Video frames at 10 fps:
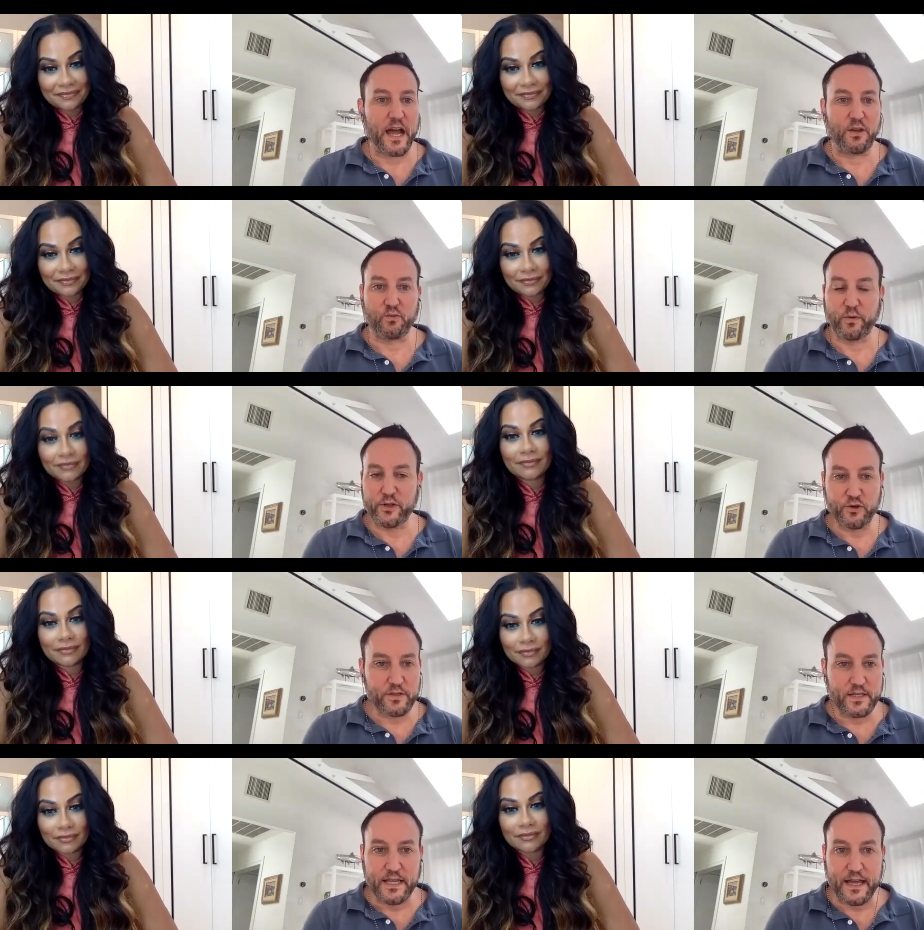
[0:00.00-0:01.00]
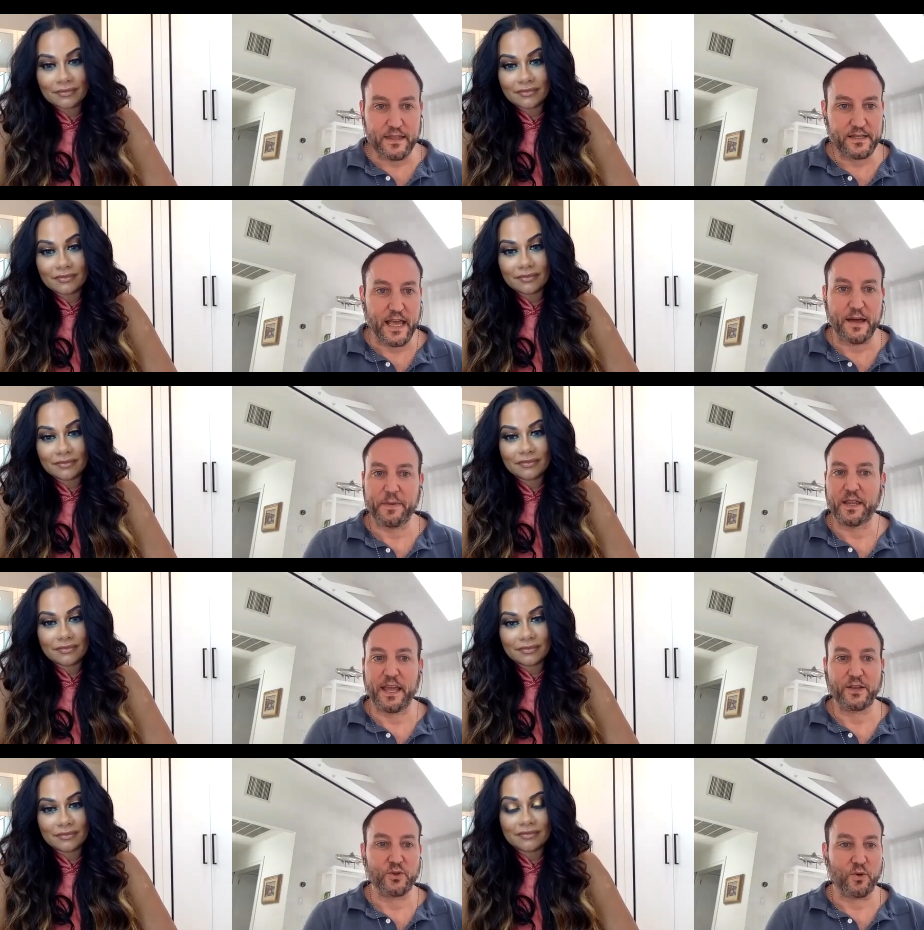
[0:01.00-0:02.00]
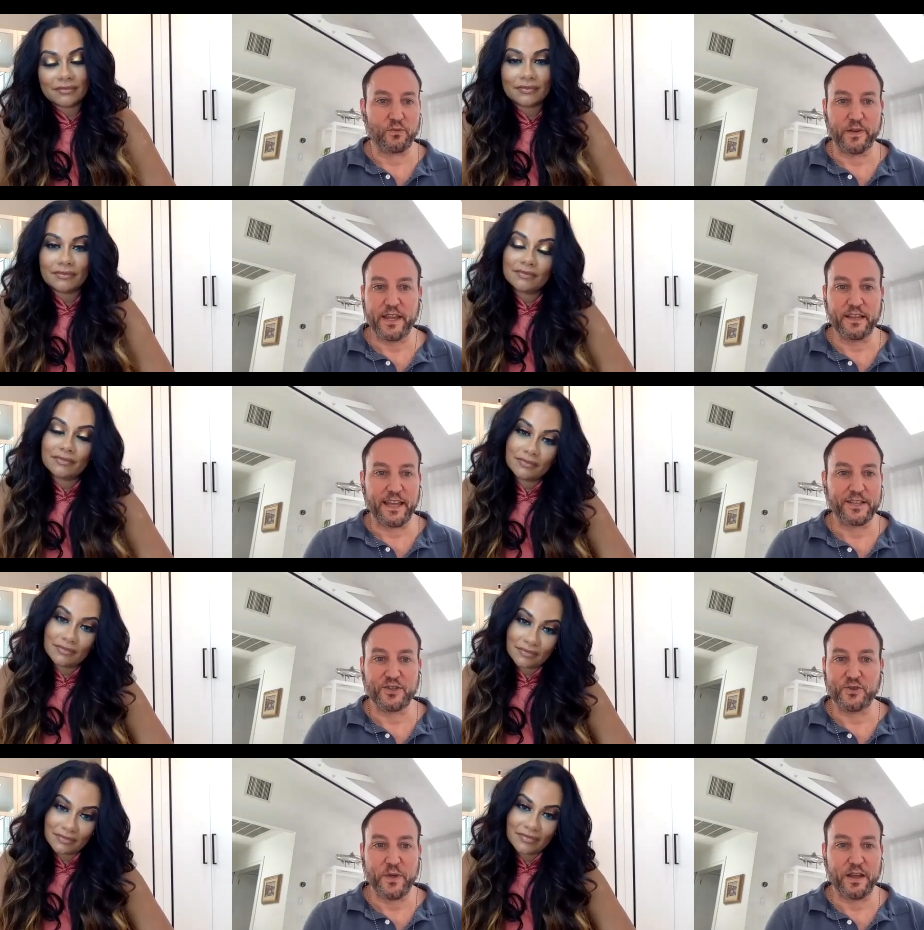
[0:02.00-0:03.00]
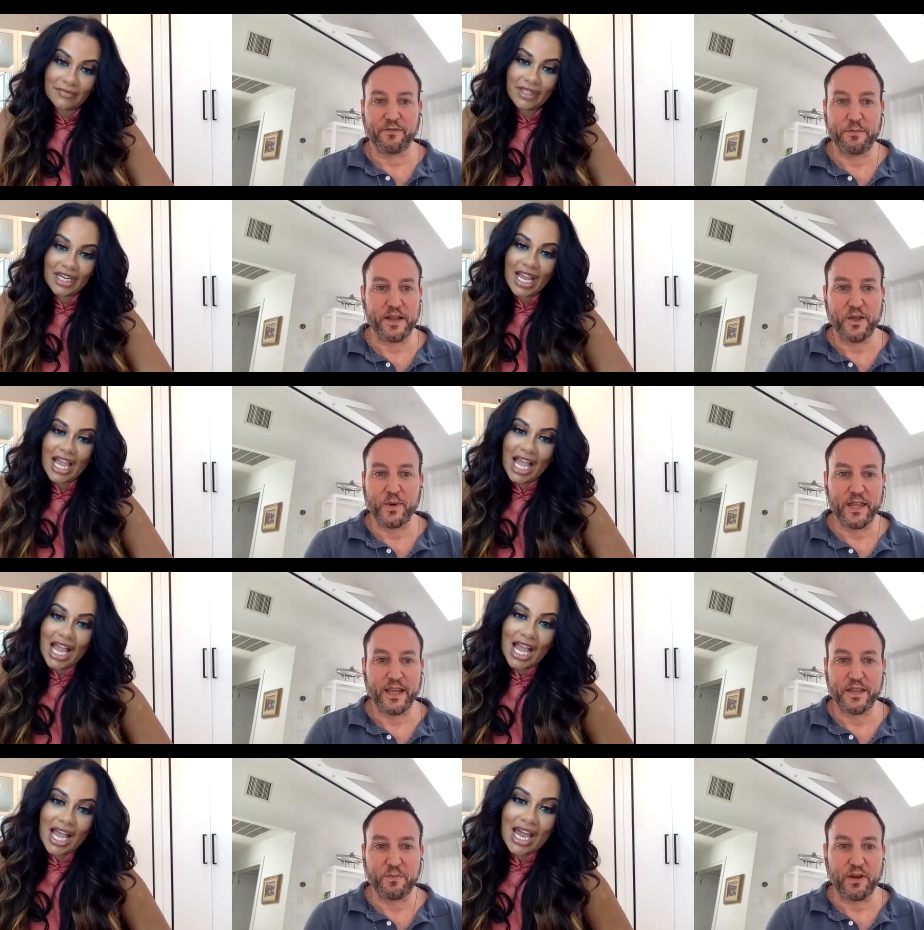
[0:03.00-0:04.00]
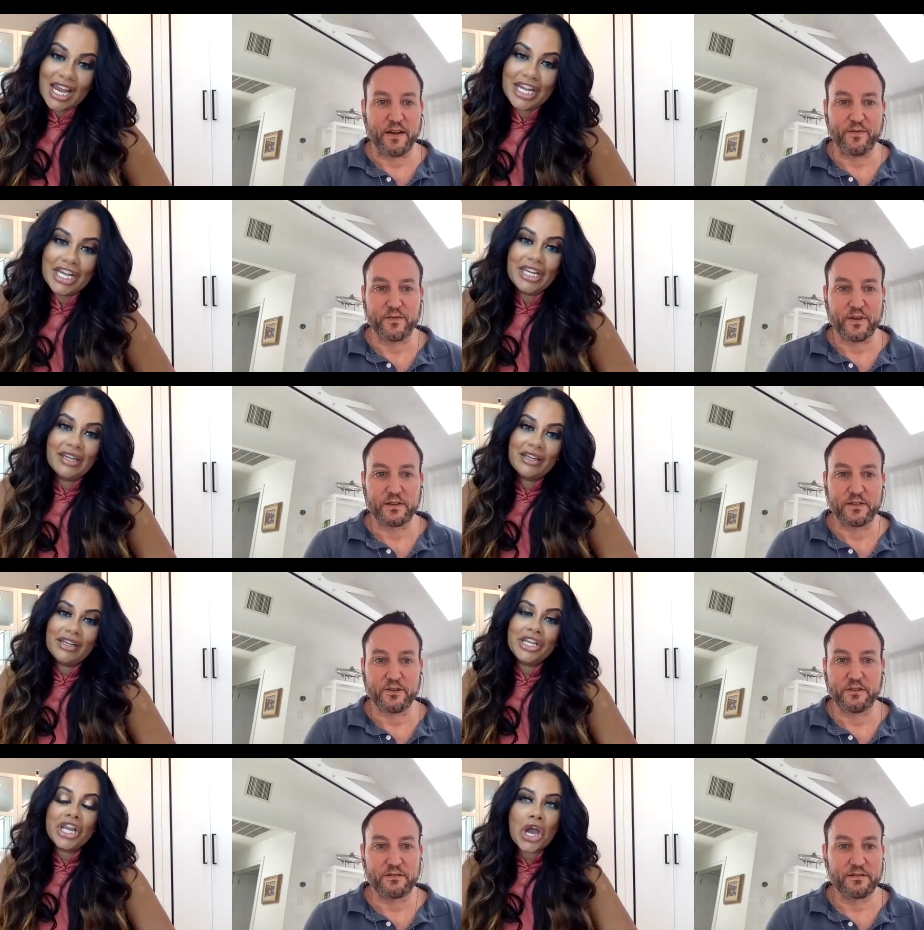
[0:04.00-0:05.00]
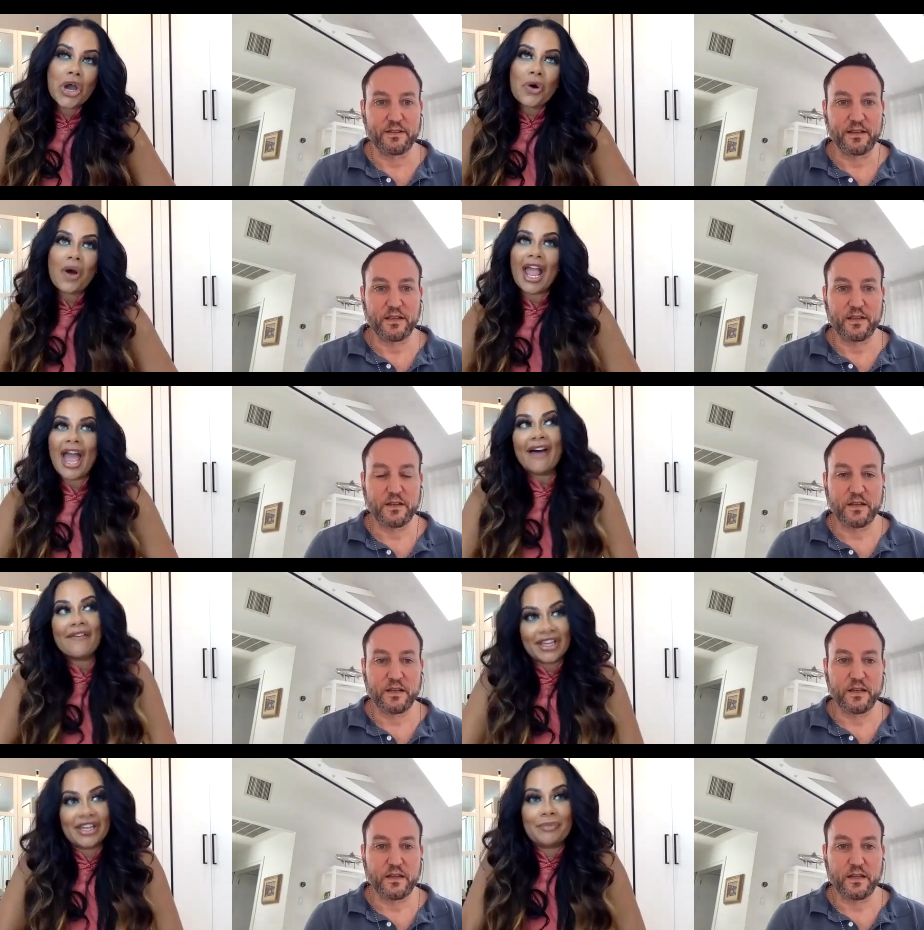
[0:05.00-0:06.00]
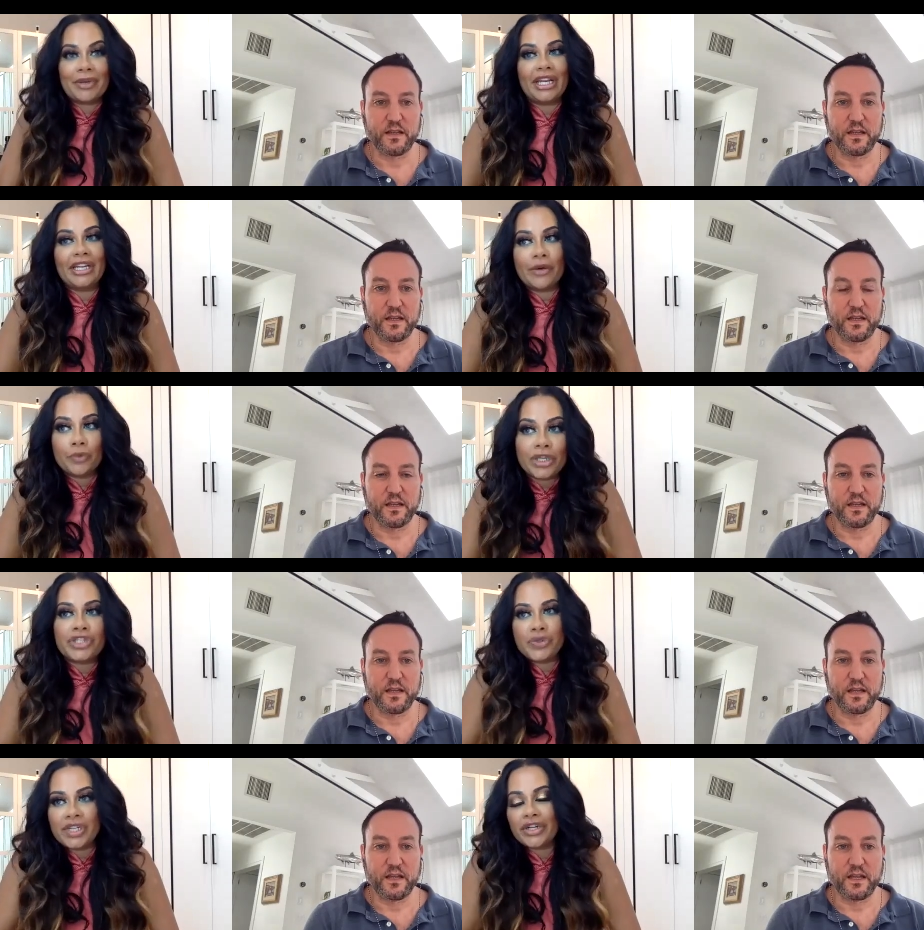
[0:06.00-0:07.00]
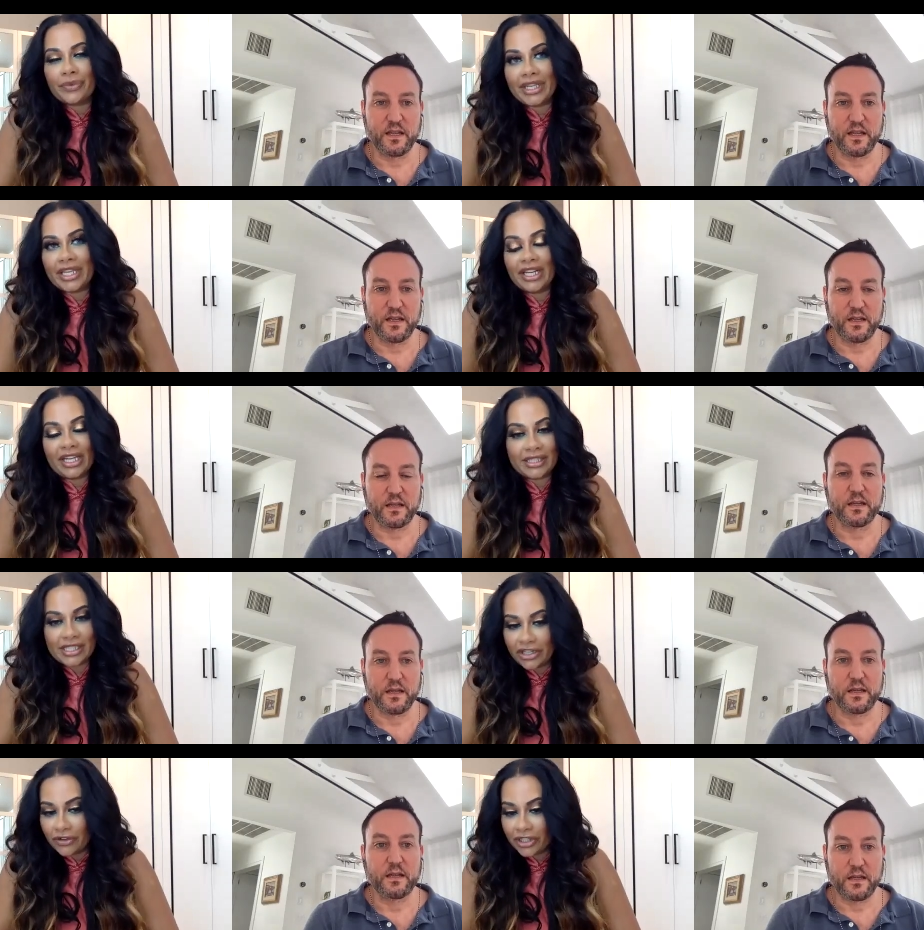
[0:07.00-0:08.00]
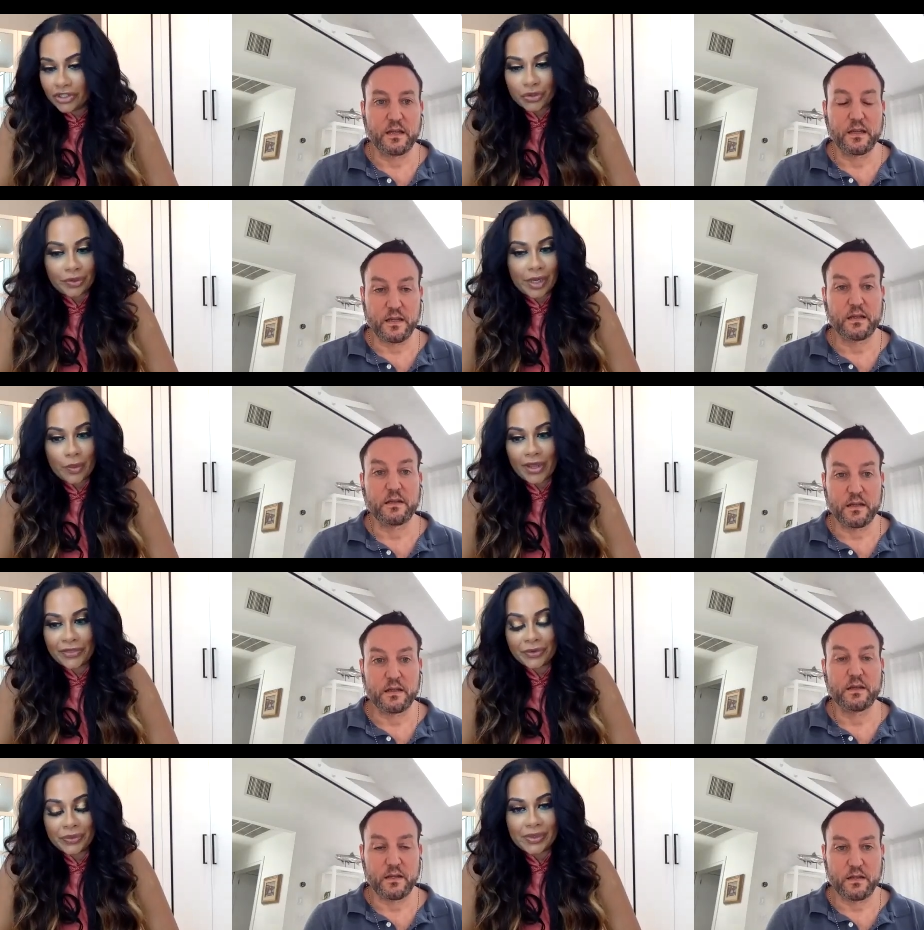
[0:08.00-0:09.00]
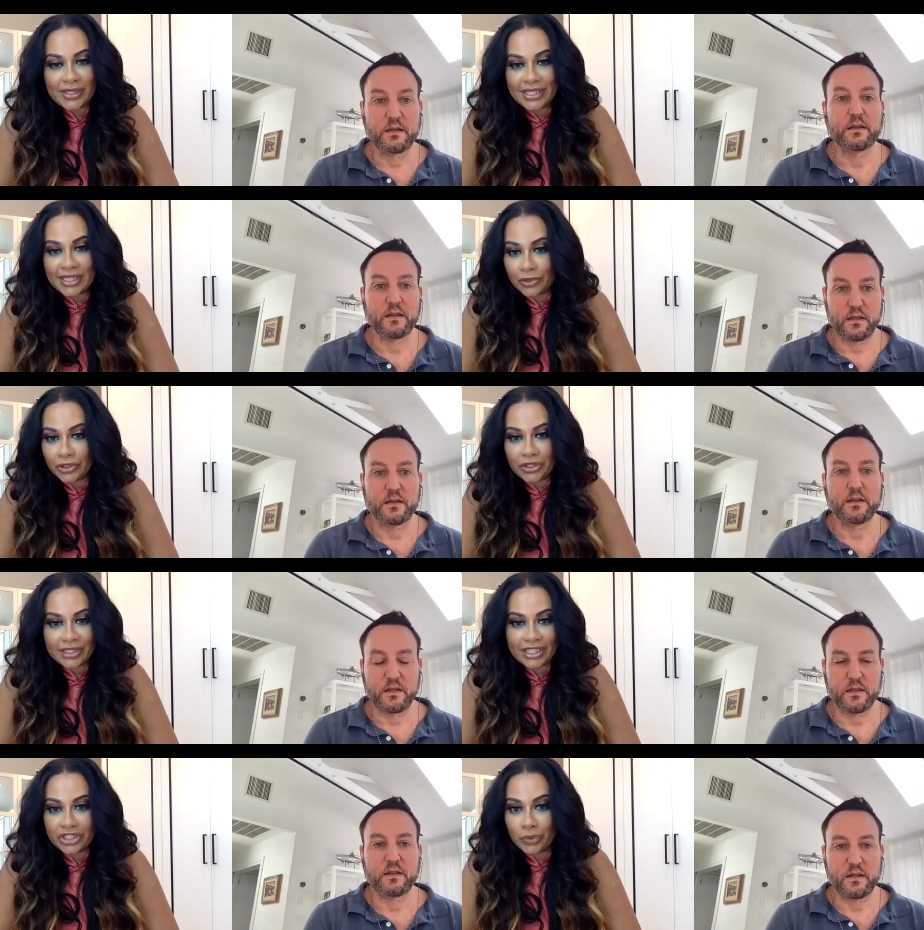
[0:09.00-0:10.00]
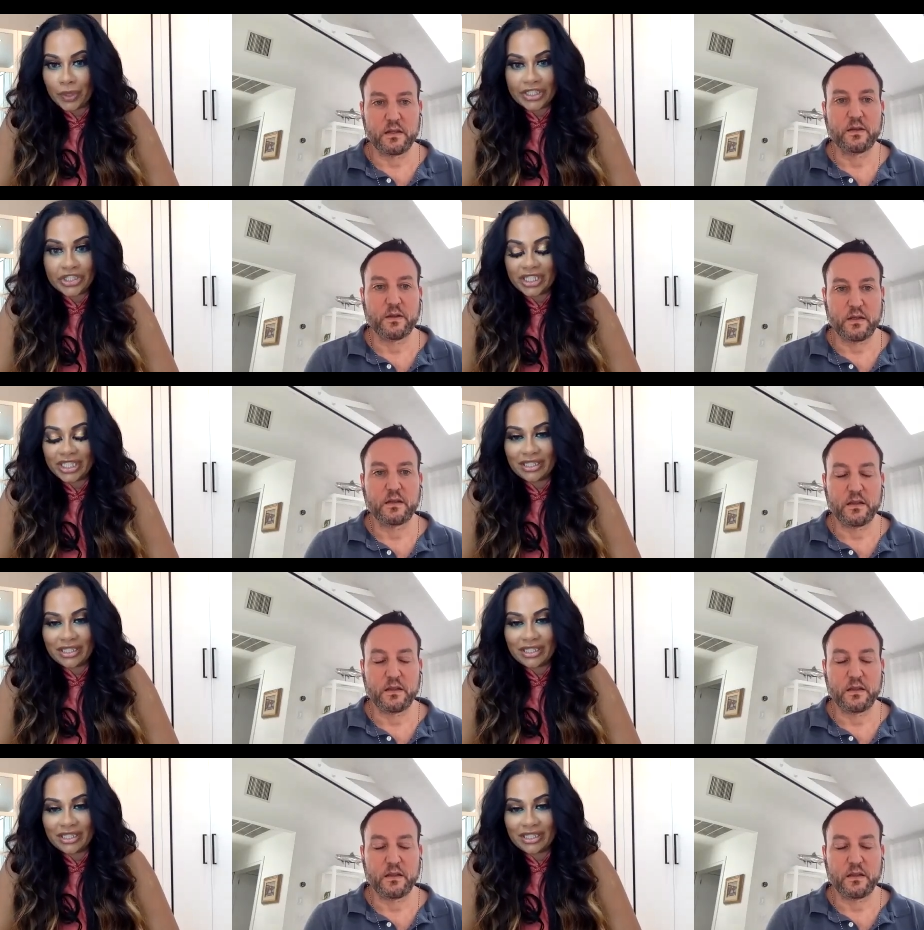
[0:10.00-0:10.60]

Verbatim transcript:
Speaker 1: kyle richards has had this happen like dorit like did you hear from anyone like in the Bravo verse or
Speaker 2: no i haven't but i we do need to reconnect because i know that dorit went through similar situation